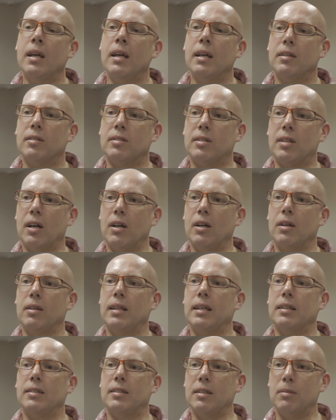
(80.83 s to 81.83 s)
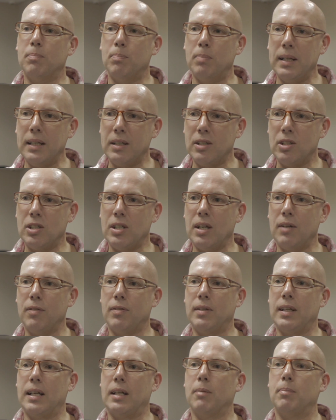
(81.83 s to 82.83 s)
So there's this big
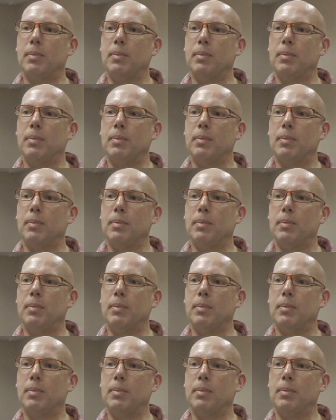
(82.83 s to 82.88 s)
shift then,